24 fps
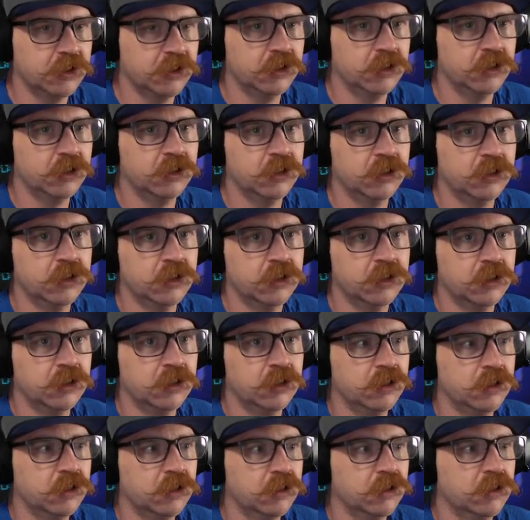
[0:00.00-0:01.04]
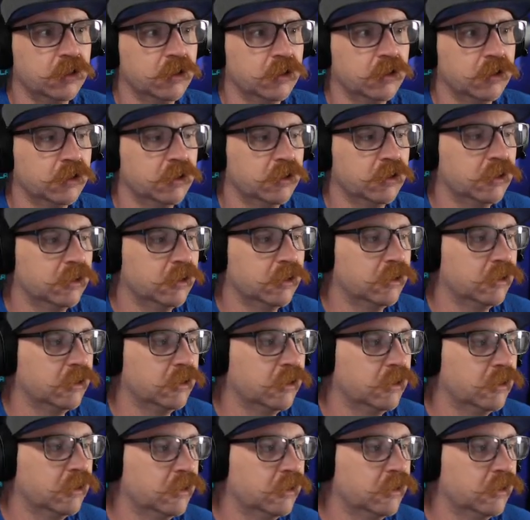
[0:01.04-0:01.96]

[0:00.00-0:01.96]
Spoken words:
No one is speaking in this clip.